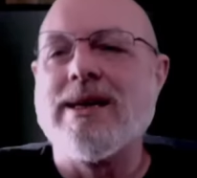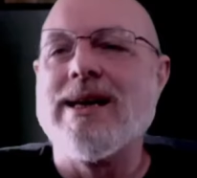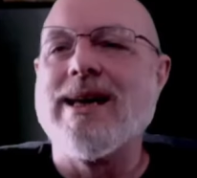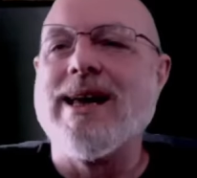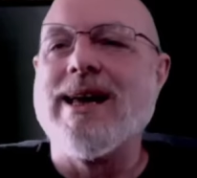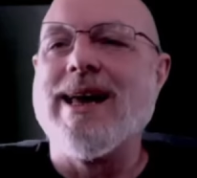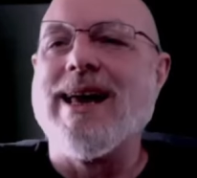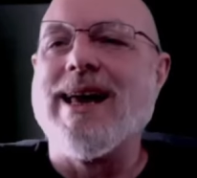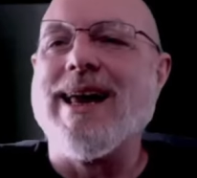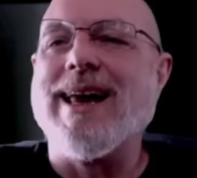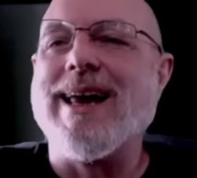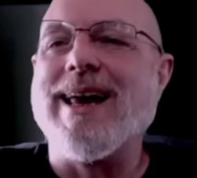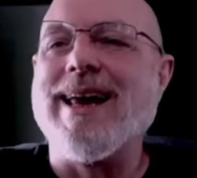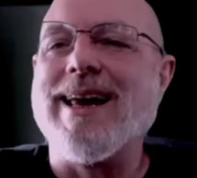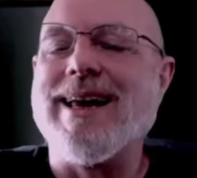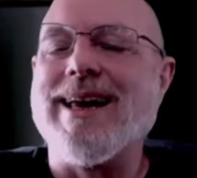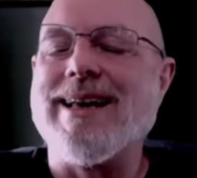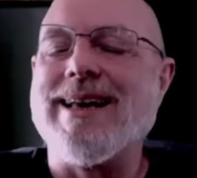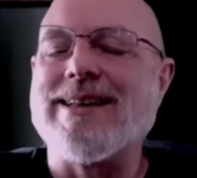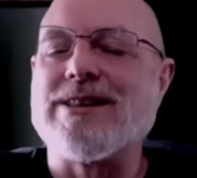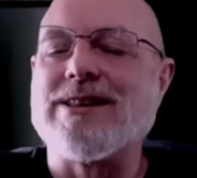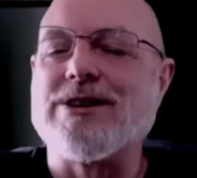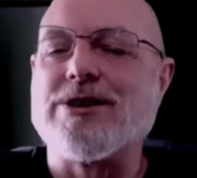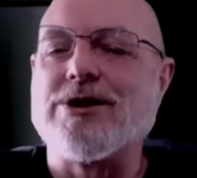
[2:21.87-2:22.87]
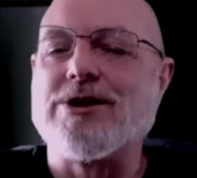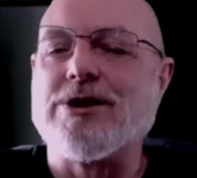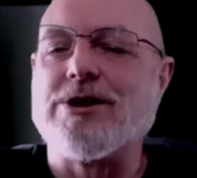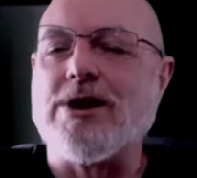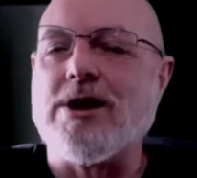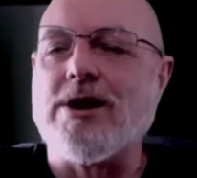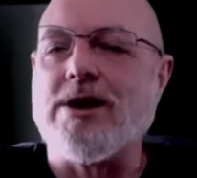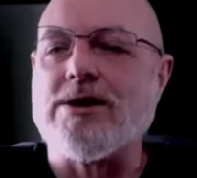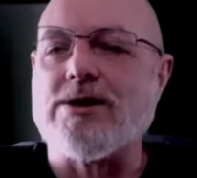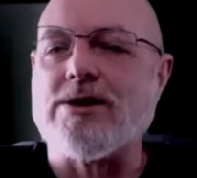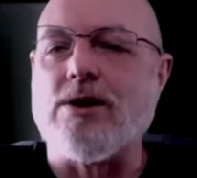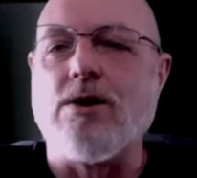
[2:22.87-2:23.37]
It's
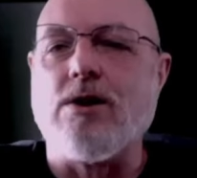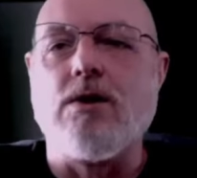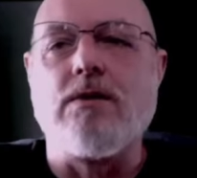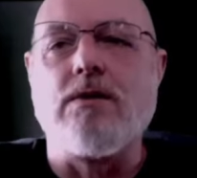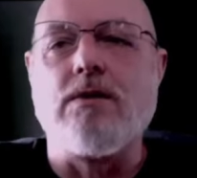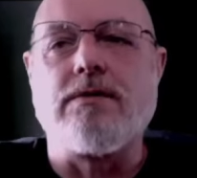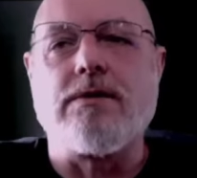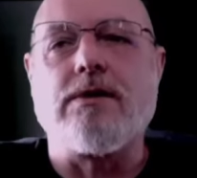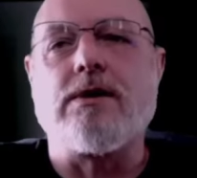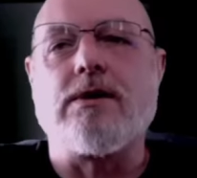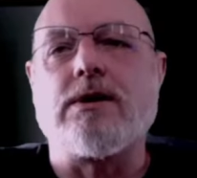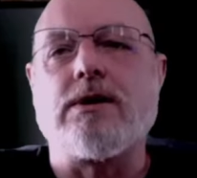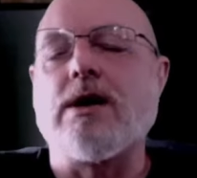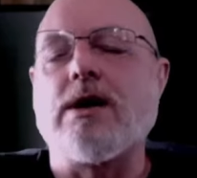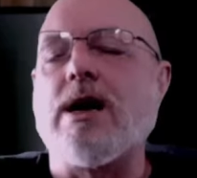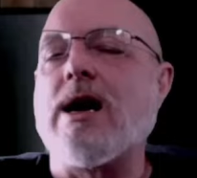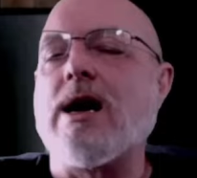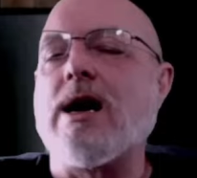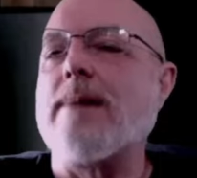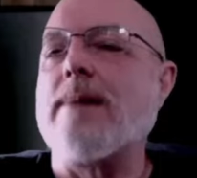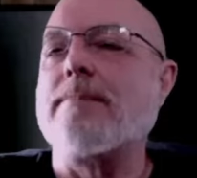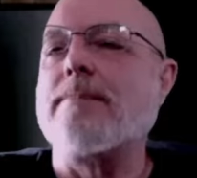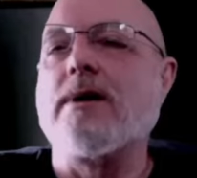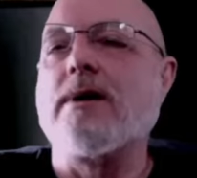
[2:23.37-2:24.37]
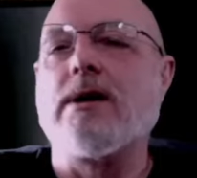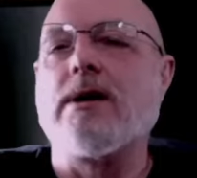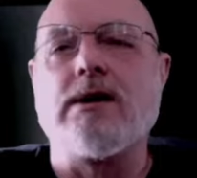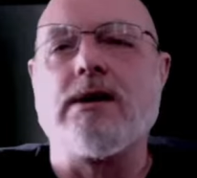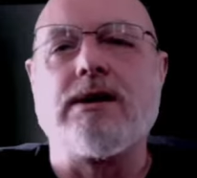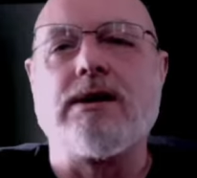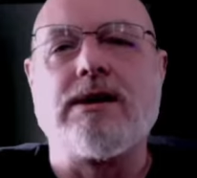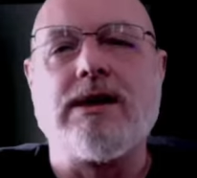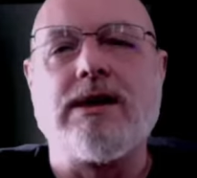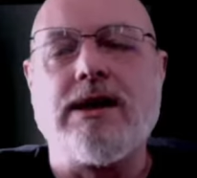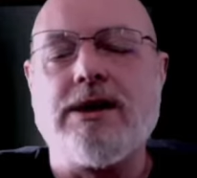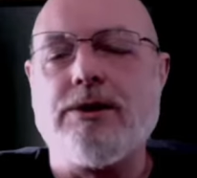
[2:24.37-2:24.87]
just over the top
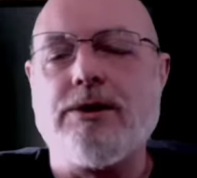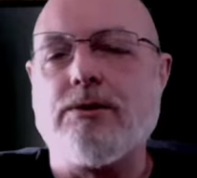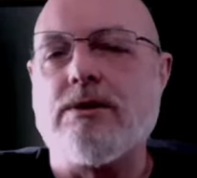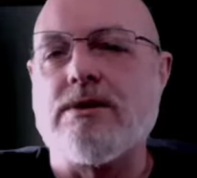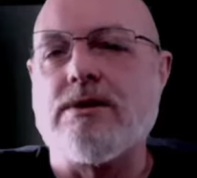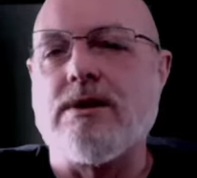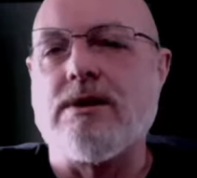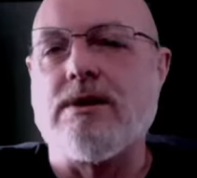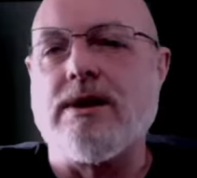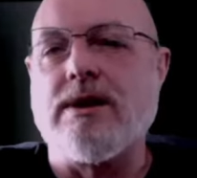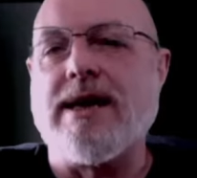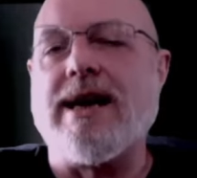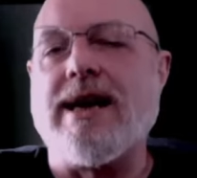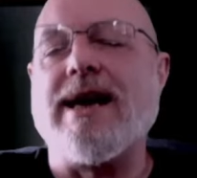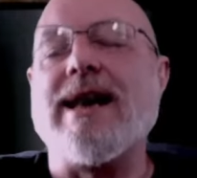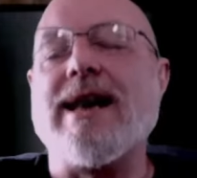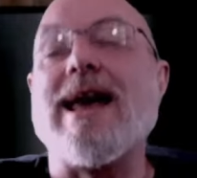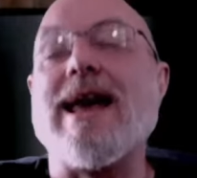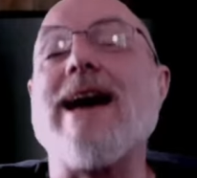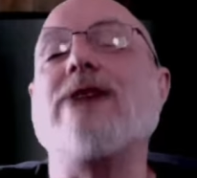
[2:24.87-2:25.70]
continuously. It actually